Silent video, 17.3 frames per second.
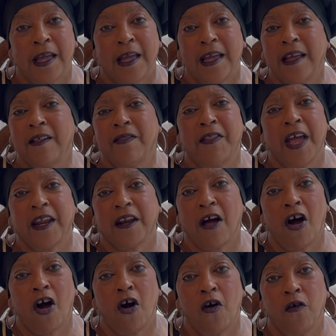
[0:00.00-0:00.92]
In that
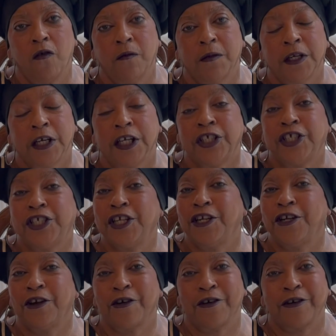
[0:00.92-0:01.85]
home,
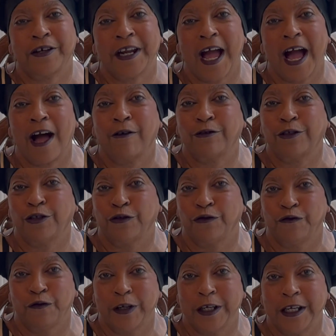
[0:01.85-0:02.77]
she learned how to
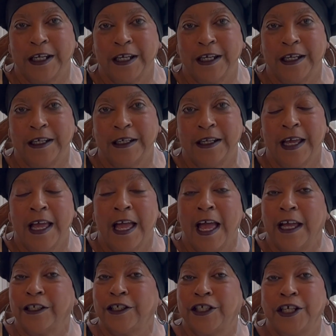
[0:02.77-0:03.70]
read
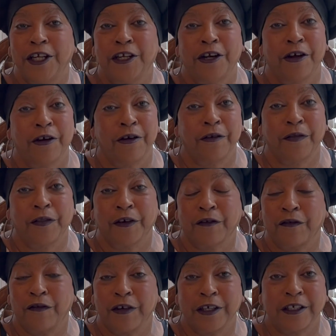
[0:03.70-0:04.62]
and she learned the
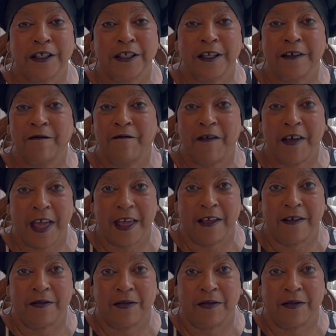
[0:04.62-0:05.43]
Christian faith.